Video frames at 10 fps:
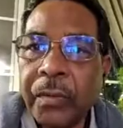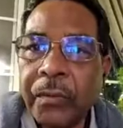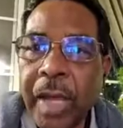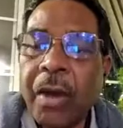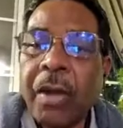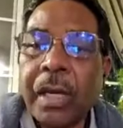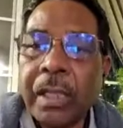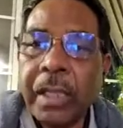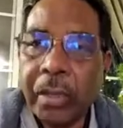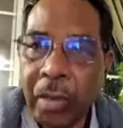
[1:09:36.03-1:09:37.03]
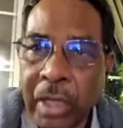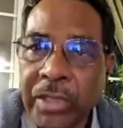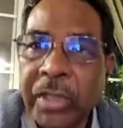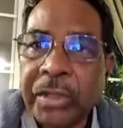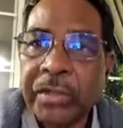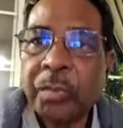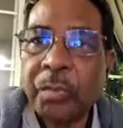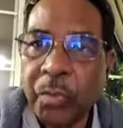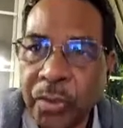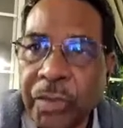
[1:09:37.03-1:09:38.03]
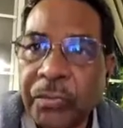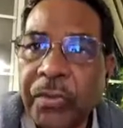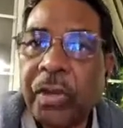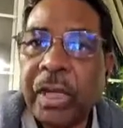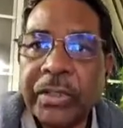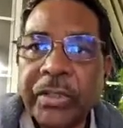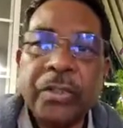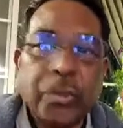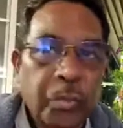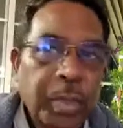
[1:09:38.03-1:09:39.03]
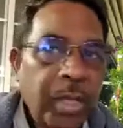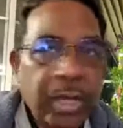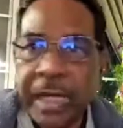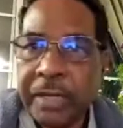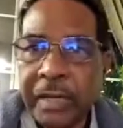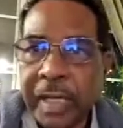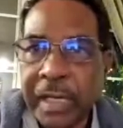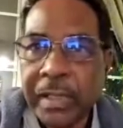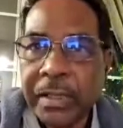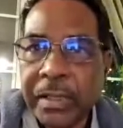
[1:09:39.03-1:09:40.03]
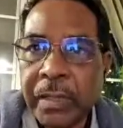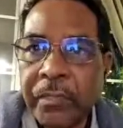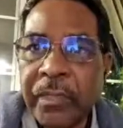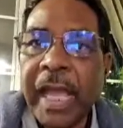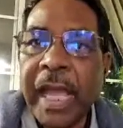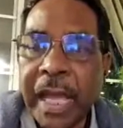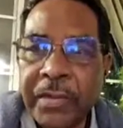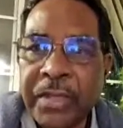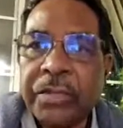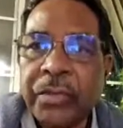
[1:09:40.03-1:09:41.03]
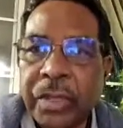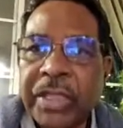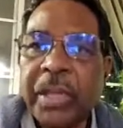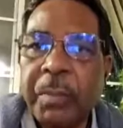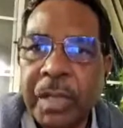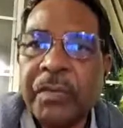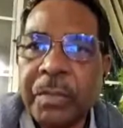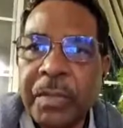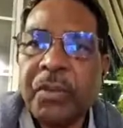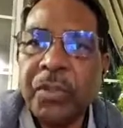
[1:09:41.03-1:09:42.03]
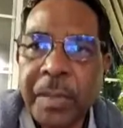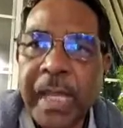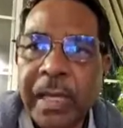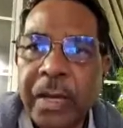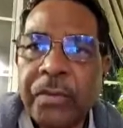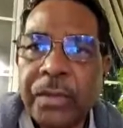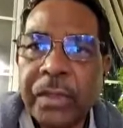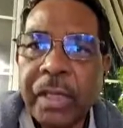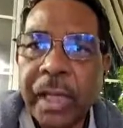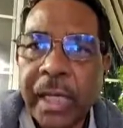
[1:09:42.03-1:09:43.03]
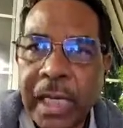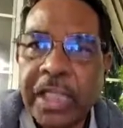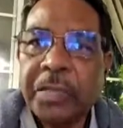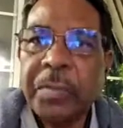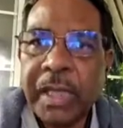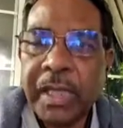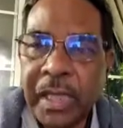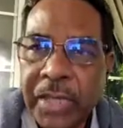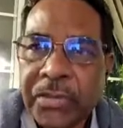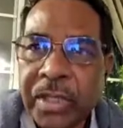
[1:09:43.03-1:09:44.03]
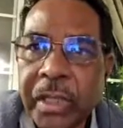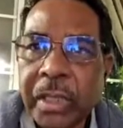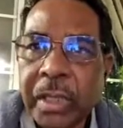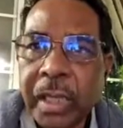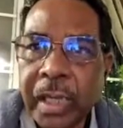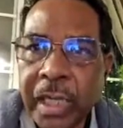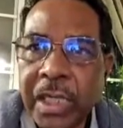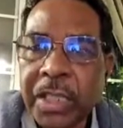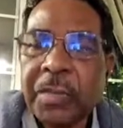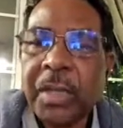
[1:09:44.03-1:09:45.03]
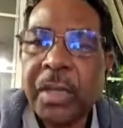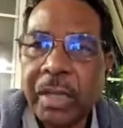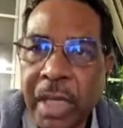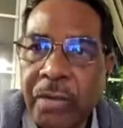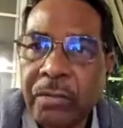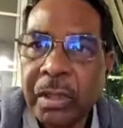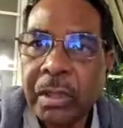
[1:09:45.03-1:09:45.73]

or the colleges, most of your colleges in UP or anywhere else, have a students coming from those backgrounds. Let us be realistic. Let us be on ground.